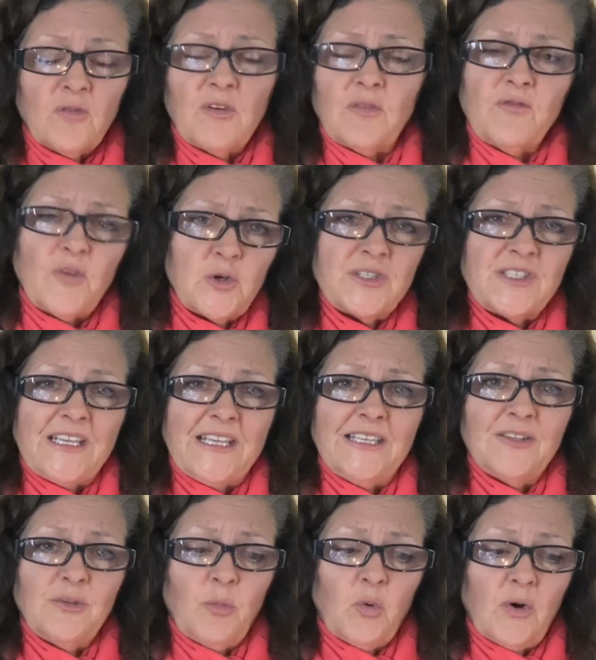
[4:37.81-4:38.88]
first thing
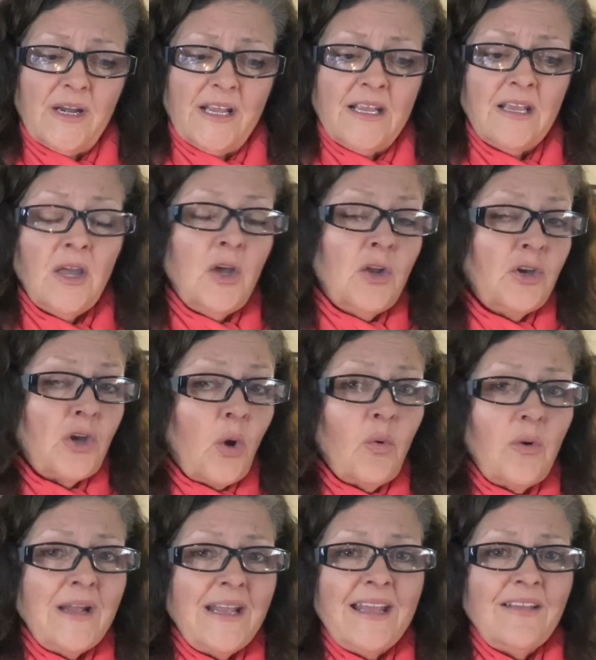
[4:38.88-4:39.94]
in the morning,
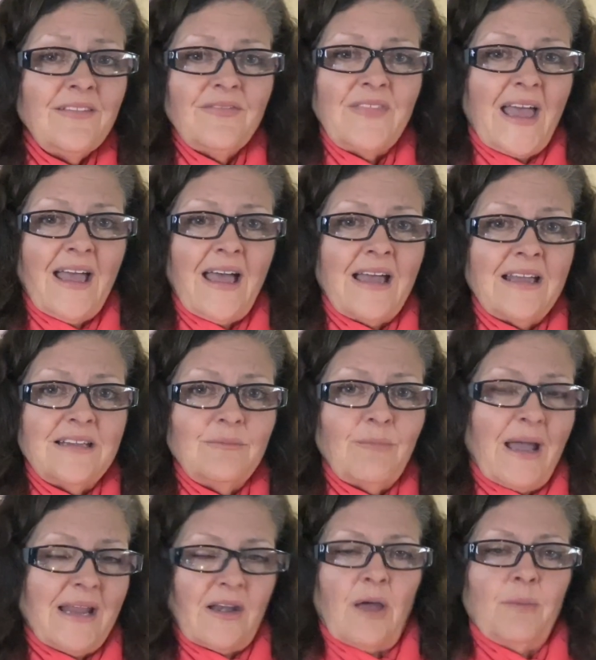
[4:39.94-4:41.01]
knowing that I
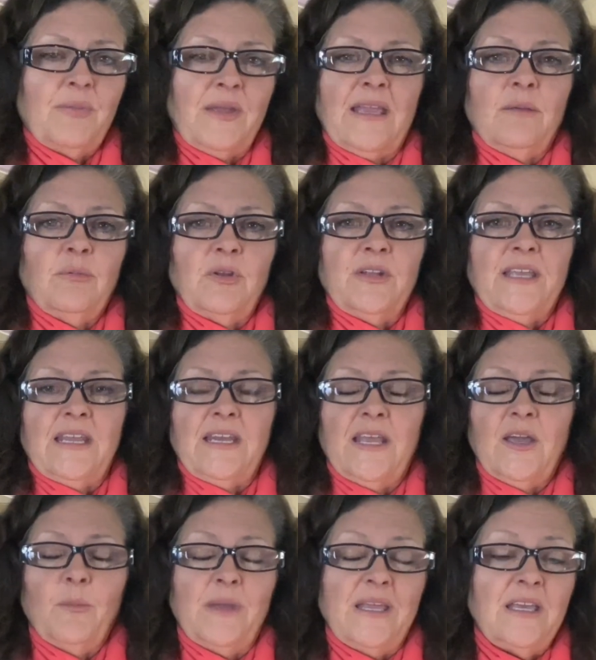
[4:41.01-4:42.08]
might not be able to get
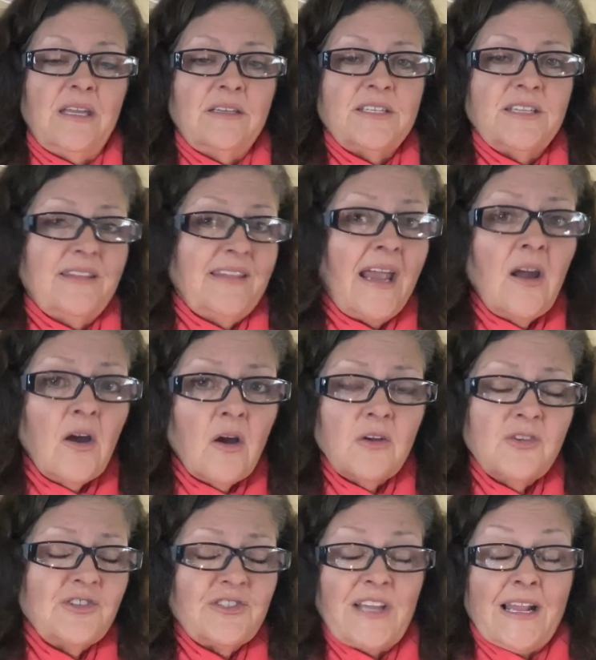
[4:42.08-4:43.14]
him in to there,
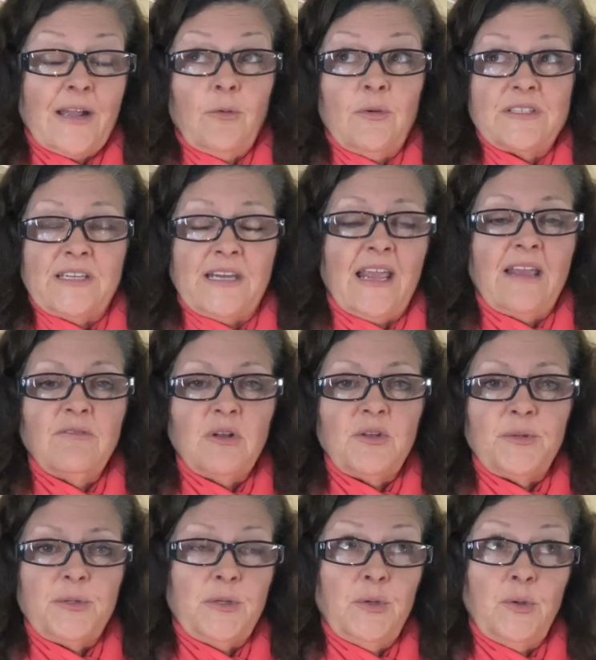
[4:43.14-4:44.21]
just like I wasn't able
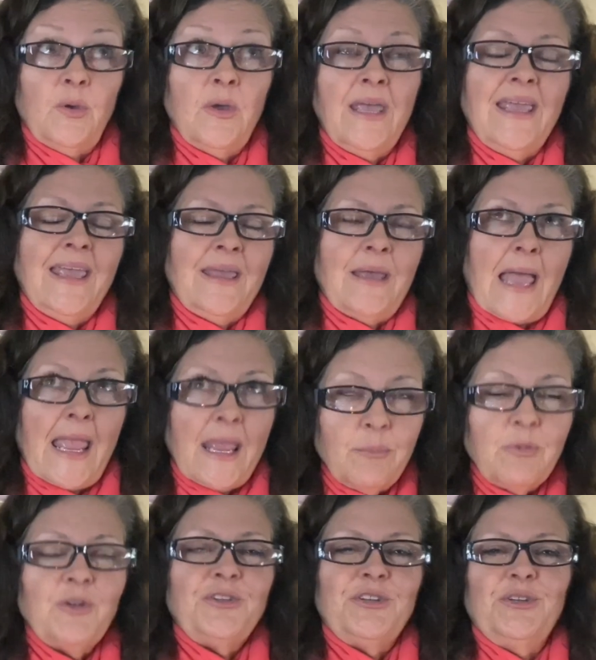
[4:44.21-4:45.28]
to
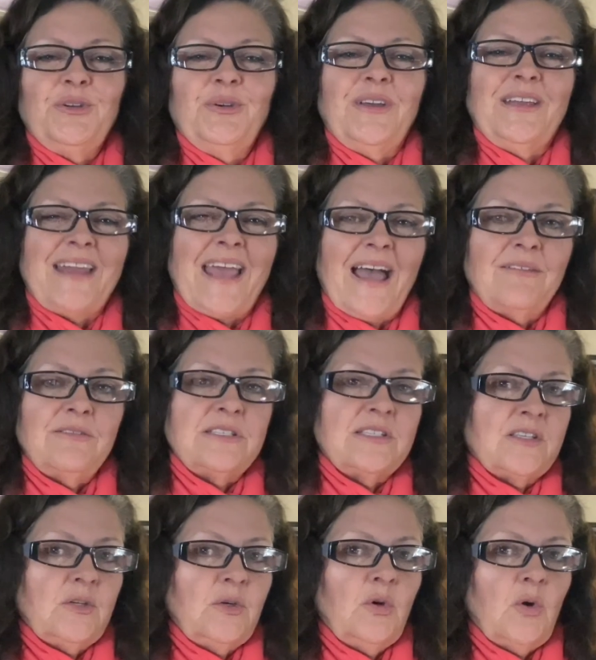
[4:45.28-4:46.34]
in
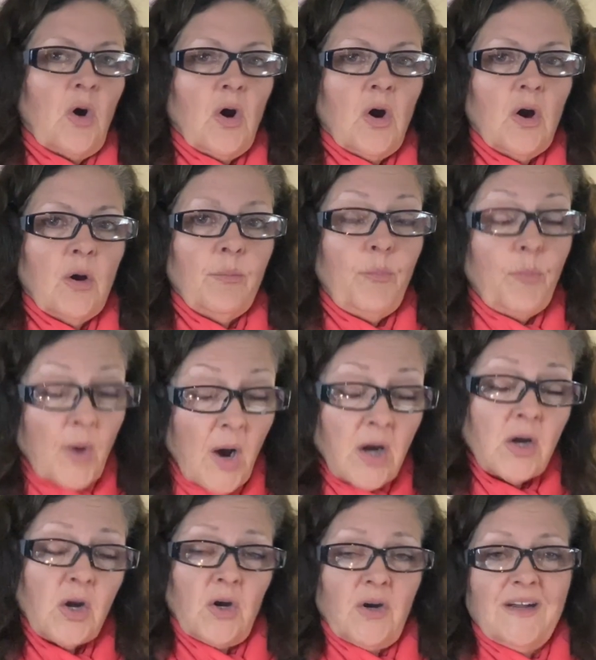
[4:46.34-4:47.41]
Havasu or
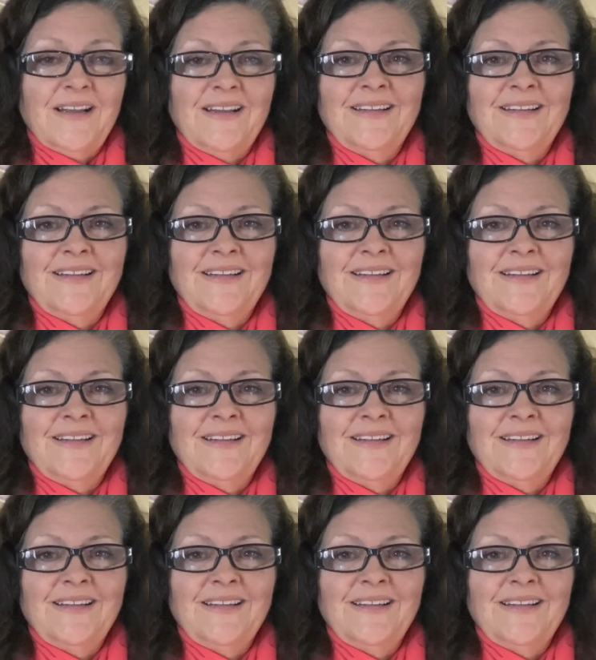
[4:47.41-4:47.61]
Parker.